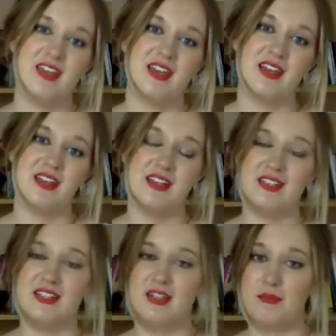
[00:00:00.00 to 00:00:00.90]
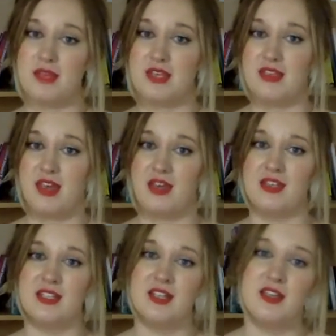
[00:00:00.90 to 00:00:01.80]
It is something
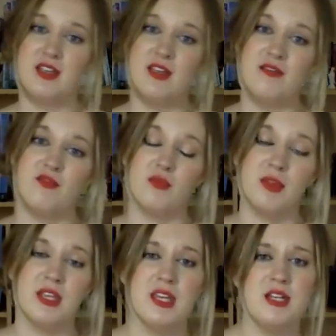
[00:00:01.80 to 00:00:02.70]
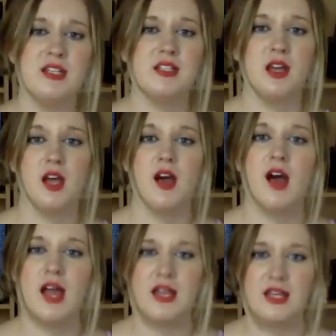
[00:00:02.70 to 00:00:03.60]
that for beginners, I
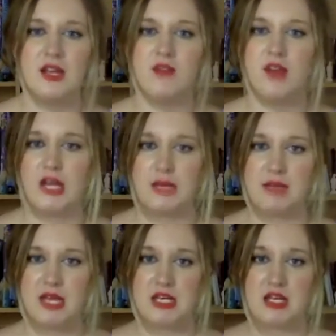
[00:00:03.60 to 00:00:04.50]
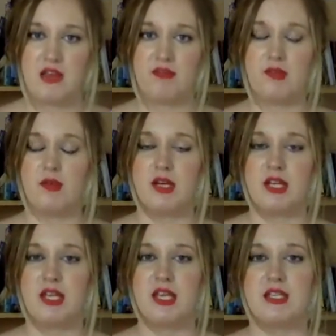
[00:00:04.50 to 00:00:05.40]
highly recommend
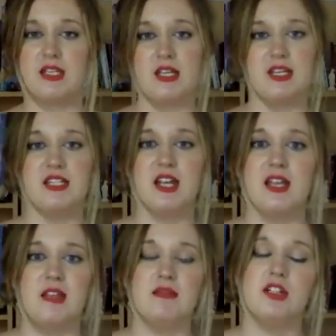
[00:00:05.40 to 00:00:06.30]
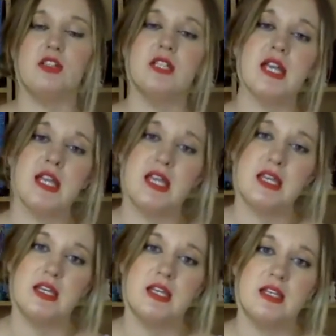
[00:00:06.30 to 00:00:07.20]
everyone getting a daily
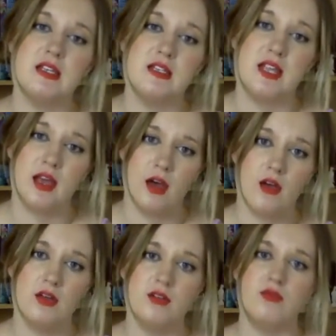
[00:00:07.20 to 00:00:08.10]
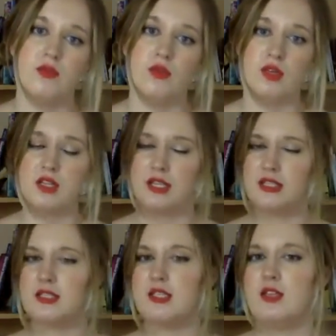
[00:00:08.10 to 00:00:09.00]
routine down for
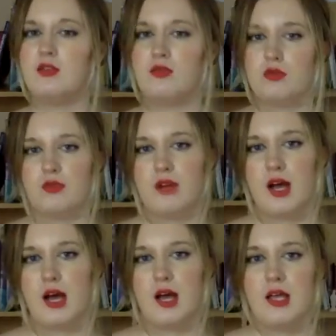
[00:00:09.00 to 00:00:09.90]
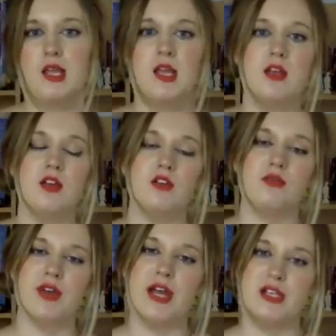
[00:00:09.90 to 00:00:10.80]
cleansing your aura,
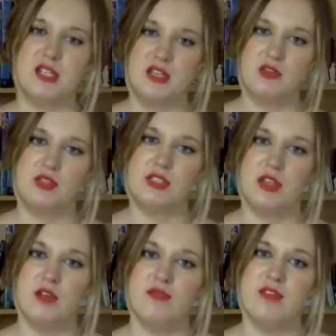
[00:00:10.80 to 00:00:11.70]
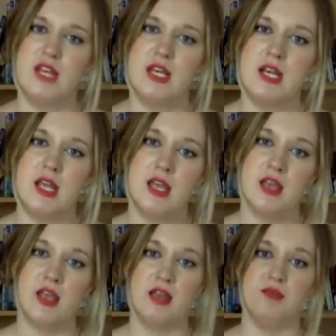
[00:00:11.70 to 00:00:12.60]
grounding yourself in,
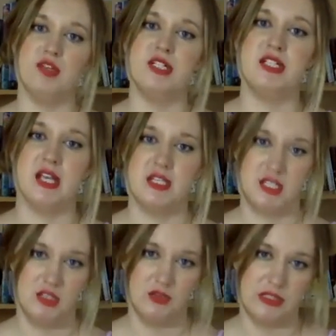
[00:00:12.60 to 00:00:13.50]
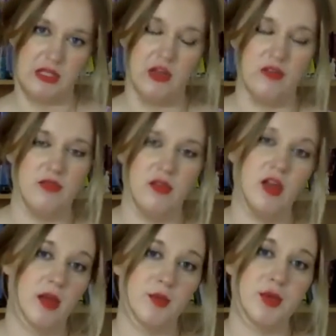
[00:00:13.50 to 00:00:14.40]
and protecting yourself.
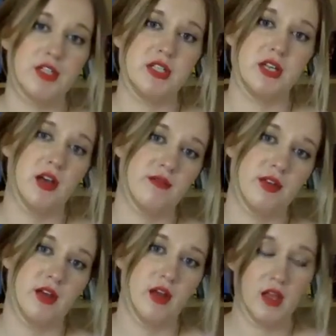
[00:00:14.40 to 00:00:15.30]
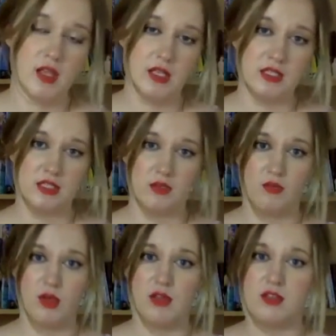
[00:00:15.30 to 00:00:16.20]
I'm going to cover
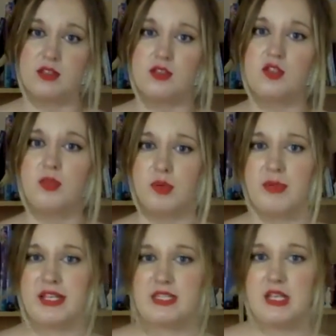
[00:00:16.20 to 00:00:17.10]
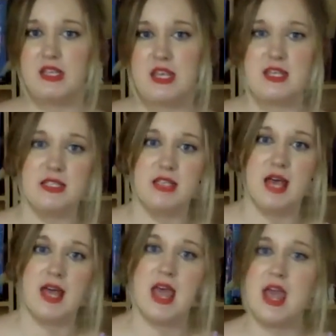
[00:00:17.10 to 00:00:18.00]
some super basic things
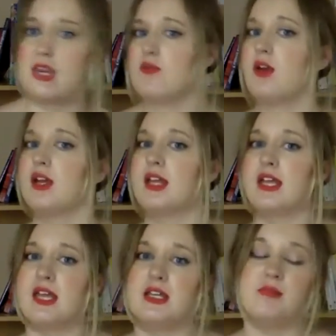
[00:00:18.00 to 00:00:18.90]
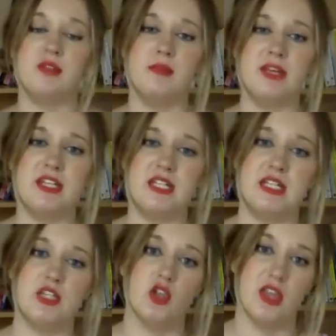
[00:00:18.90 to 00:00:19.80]
that anyone can implement
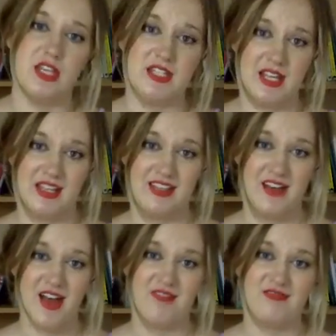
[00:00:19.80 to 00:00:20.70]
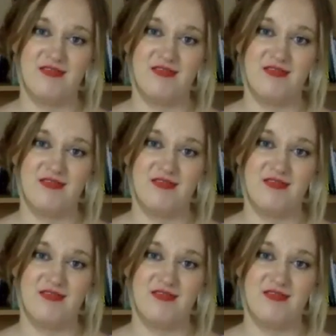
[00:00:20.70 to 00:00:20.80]
into their daily life.